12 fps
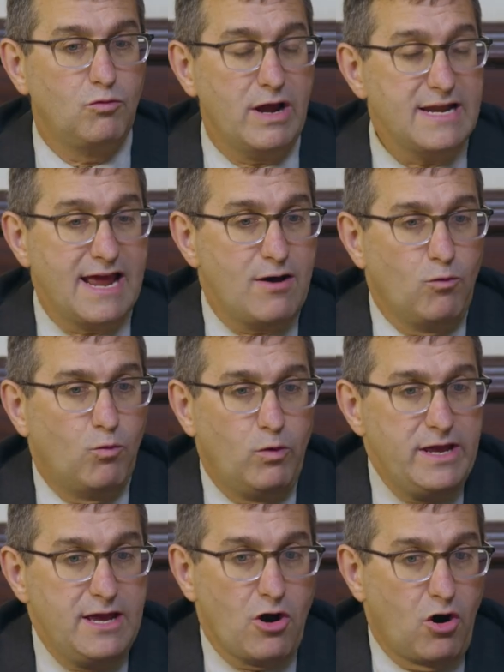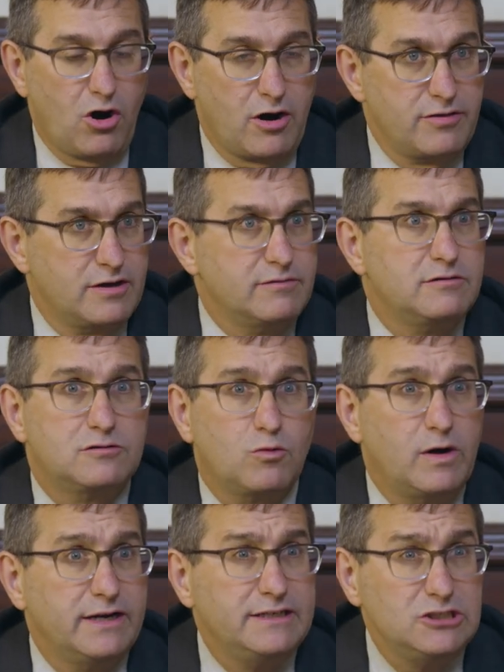Right now, we are the
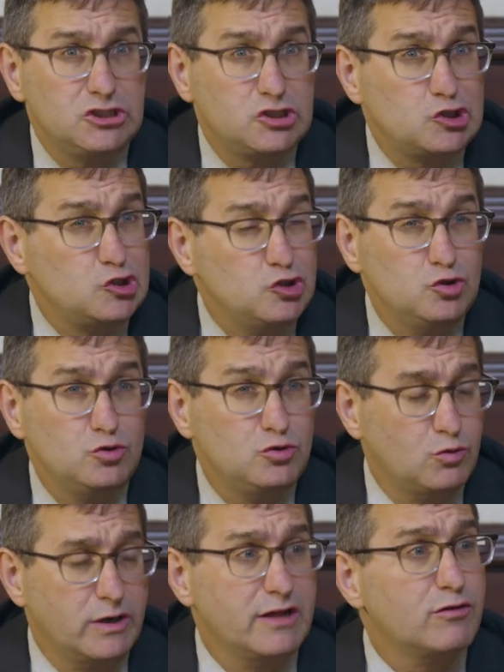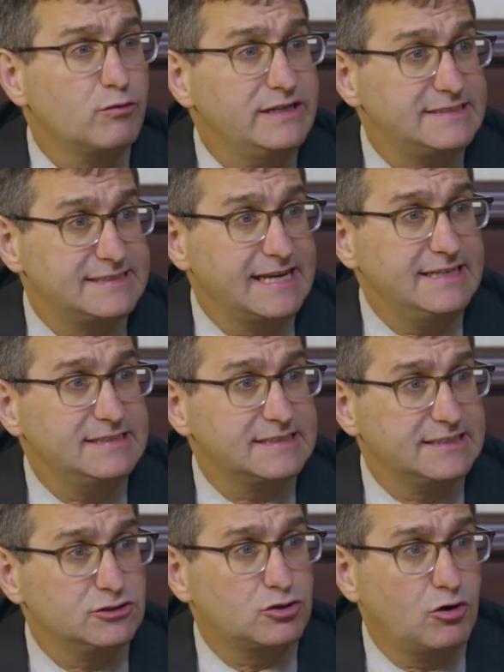22, 23 states
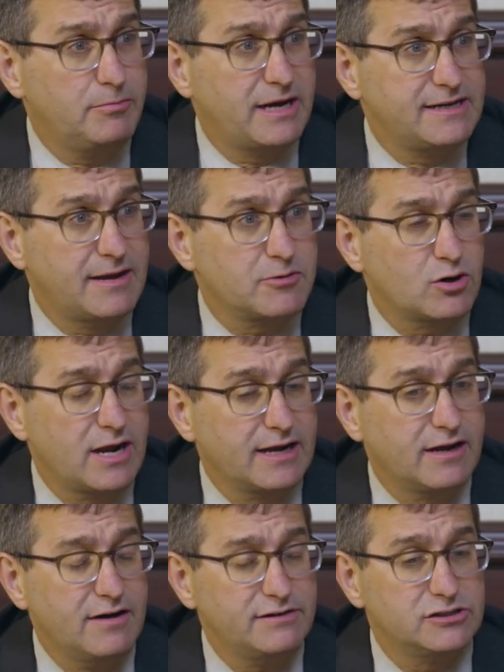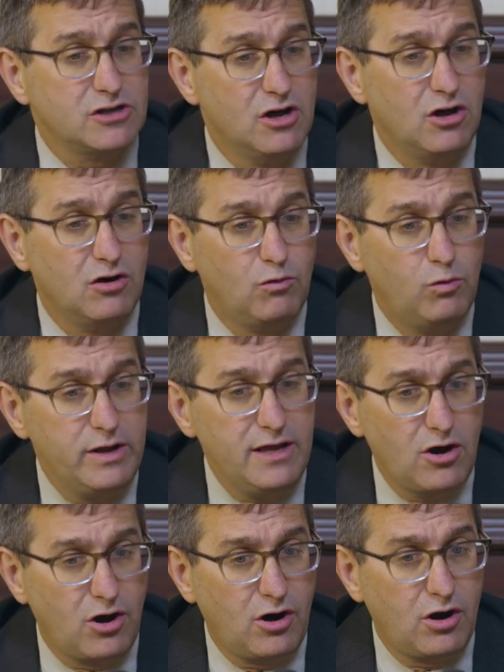controlled by Democratic governors.
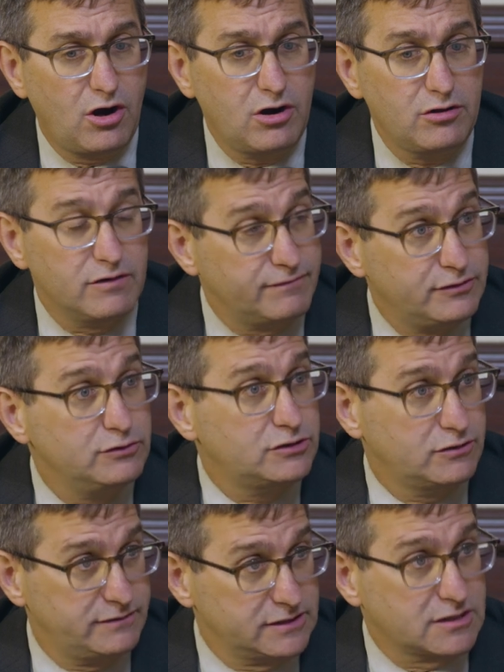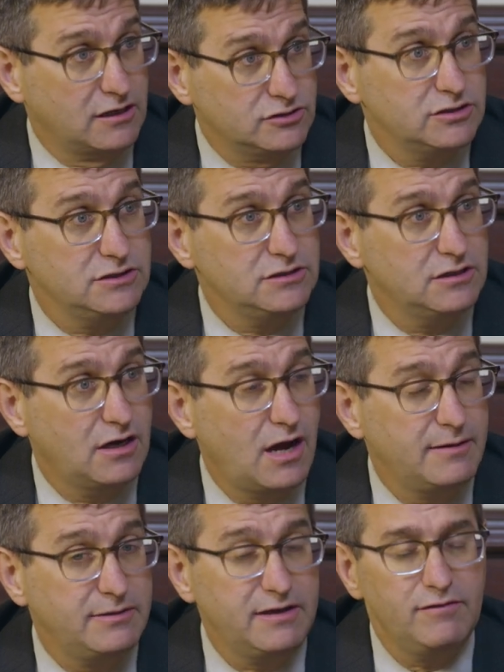we are the future of this country,
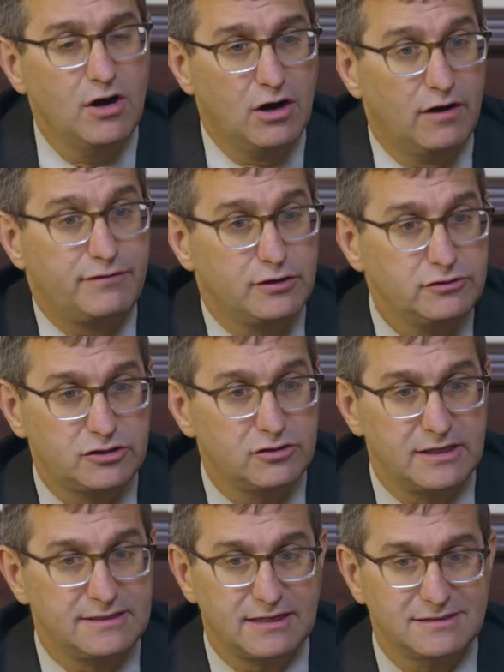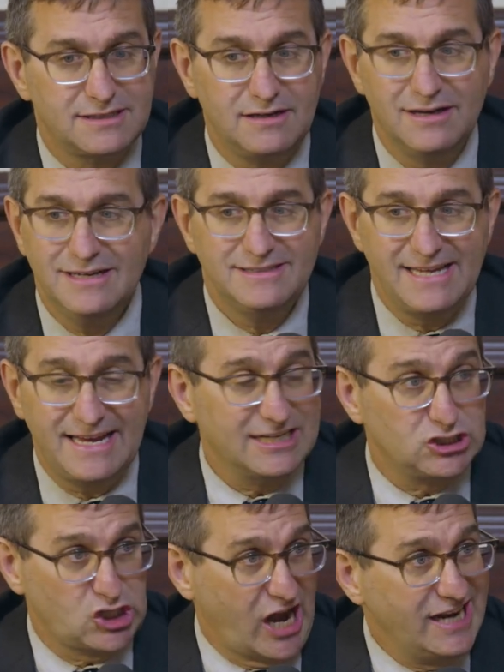I believe, a future that doesn't take
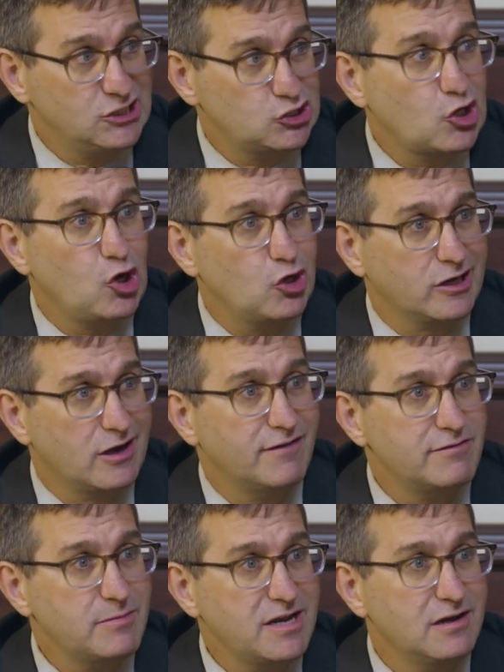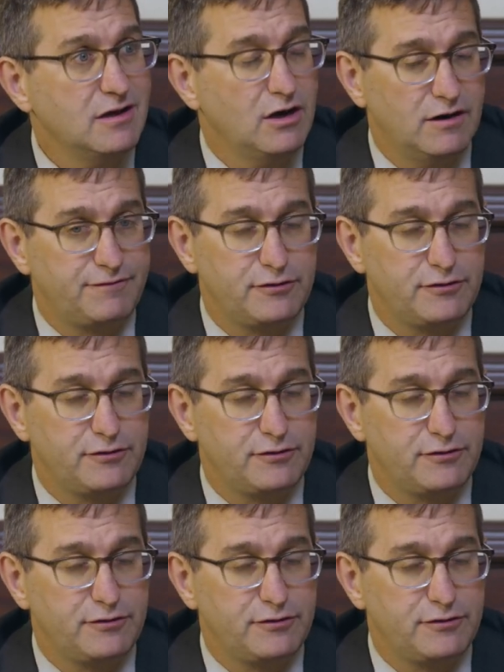a chainsaw to government, a